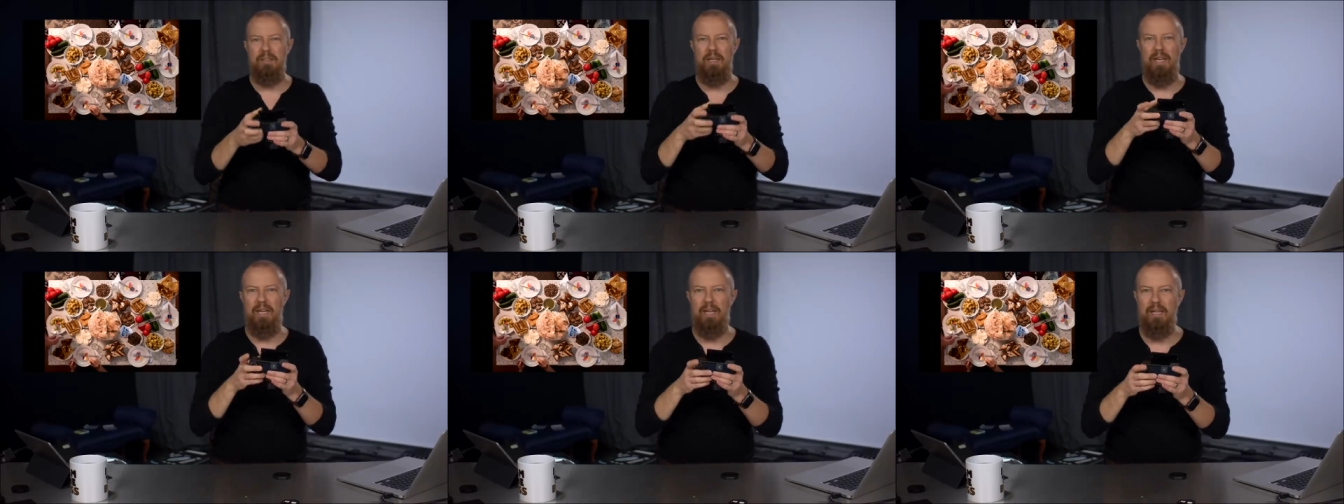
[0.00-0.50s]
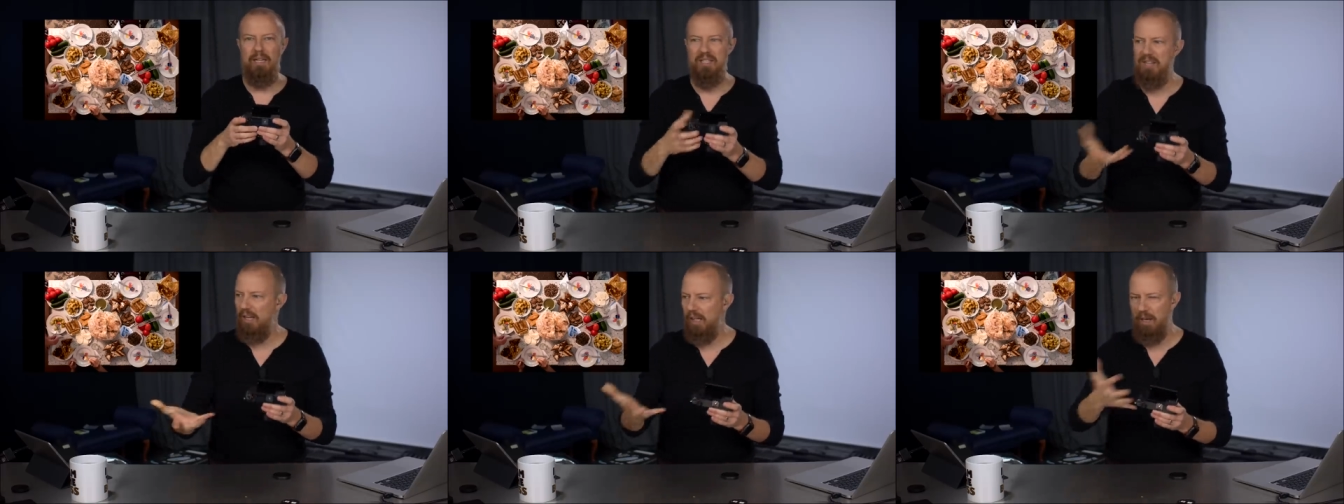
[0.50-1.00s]
and it's
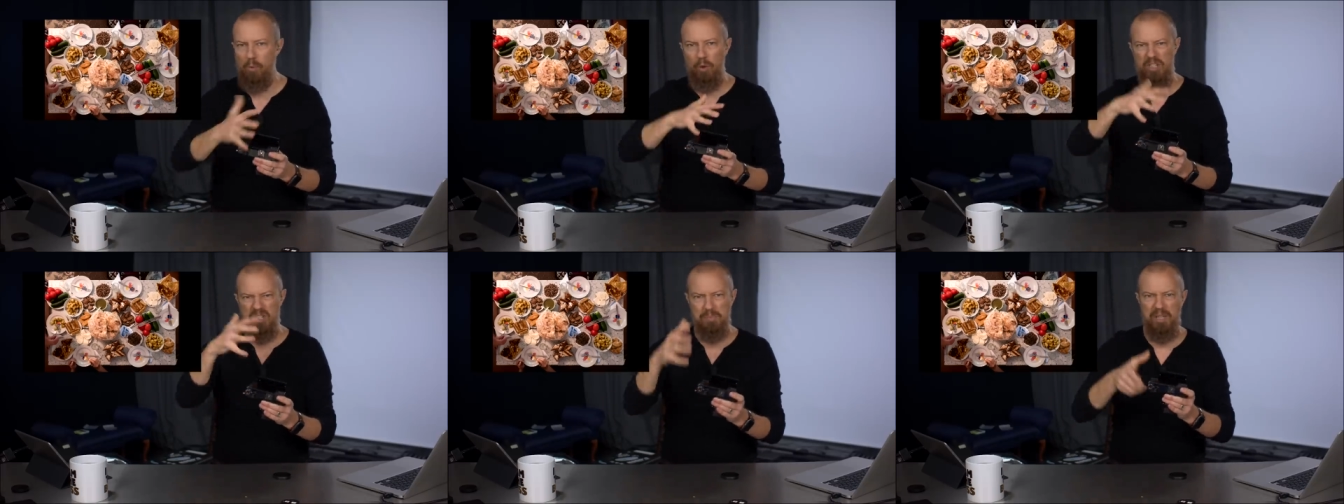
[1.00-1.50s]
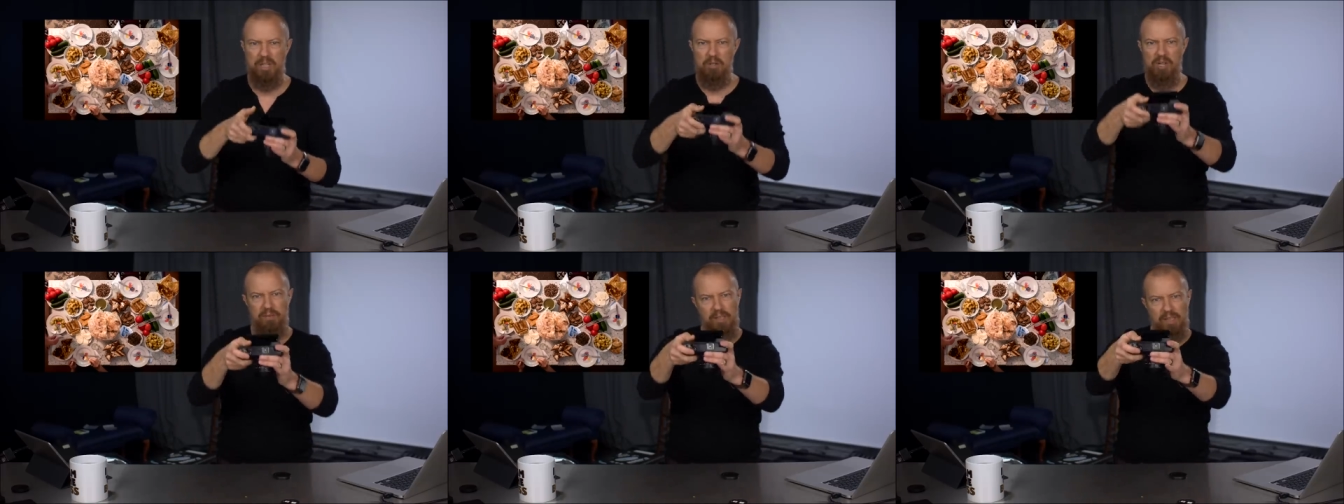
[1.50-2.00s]
not like I'm holding some big, huge,
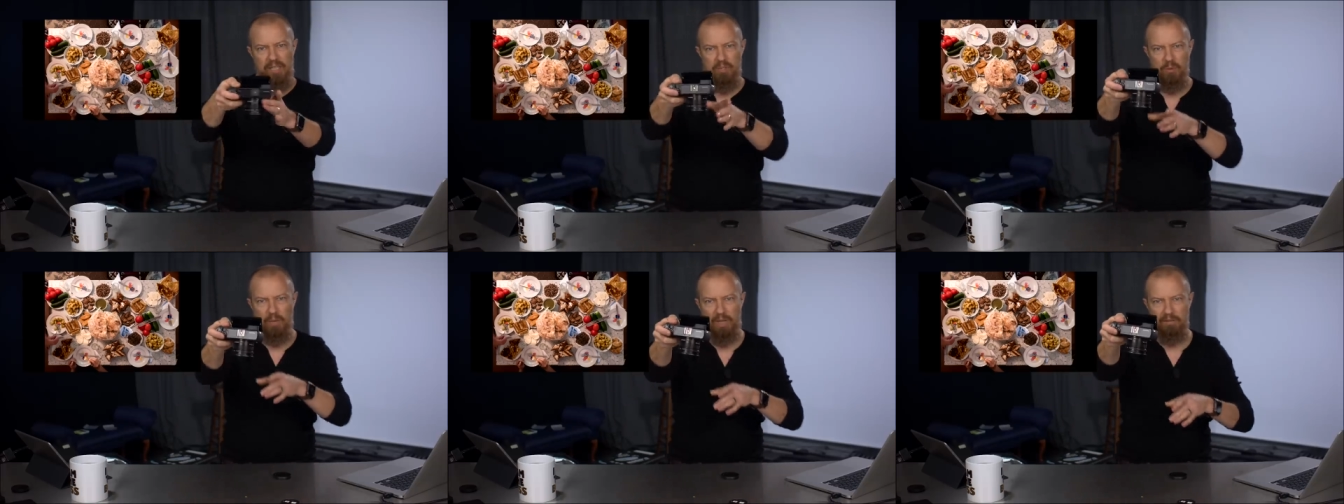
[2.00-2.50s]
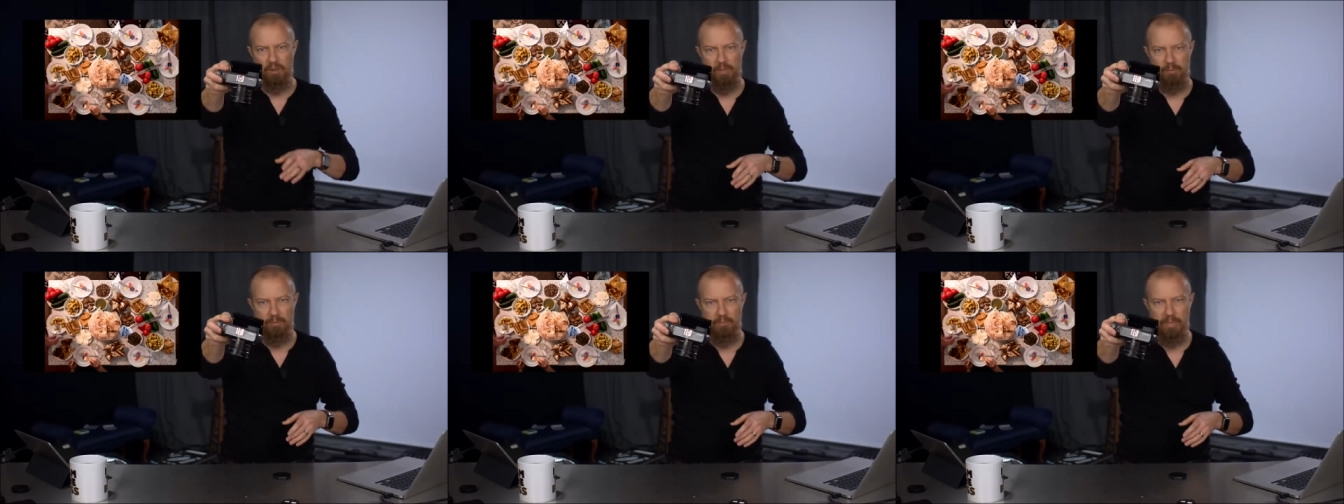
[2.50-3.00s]
heavy lens where after a
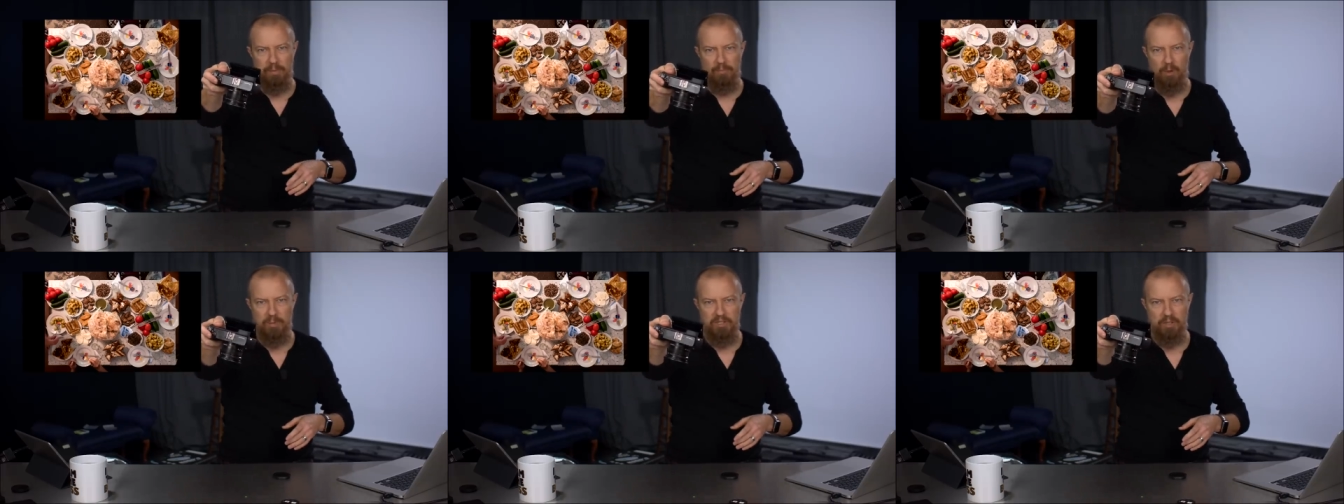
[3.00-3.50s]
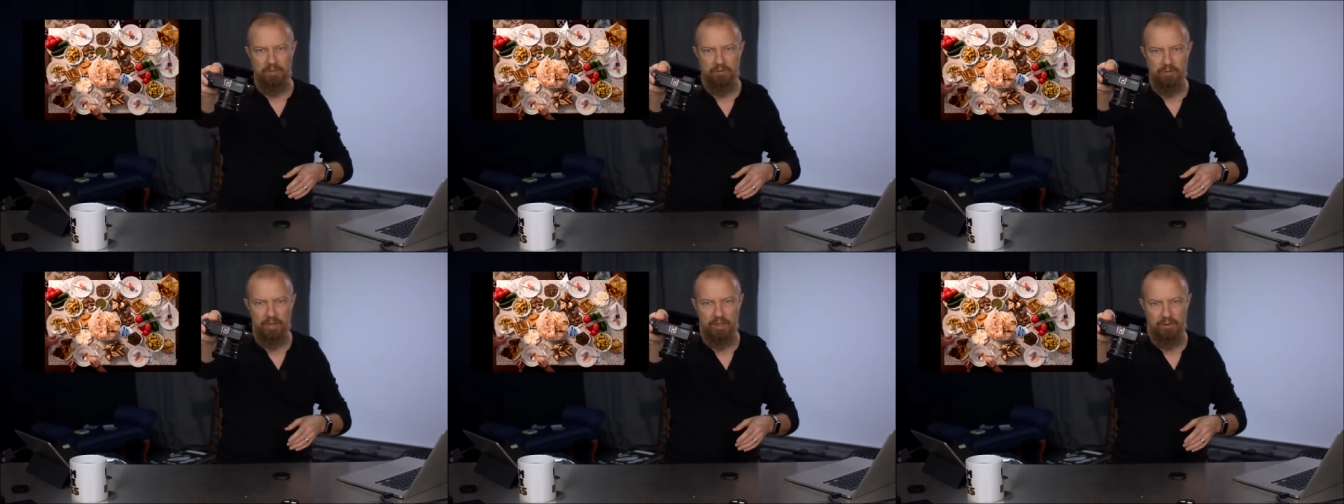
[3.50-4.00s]
couple of moments there of
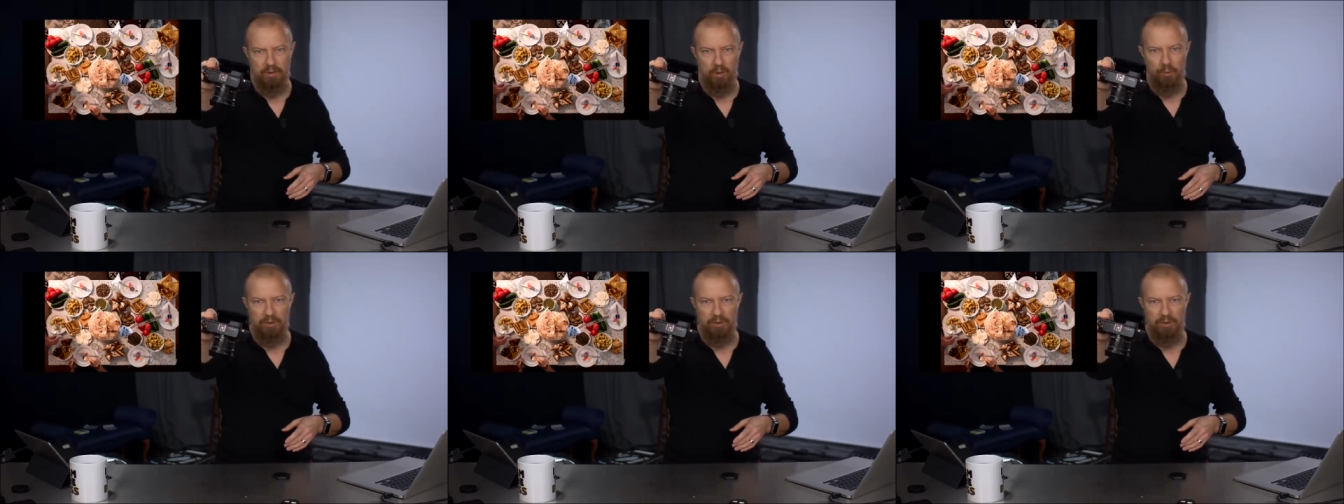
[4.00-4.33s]
trying to hold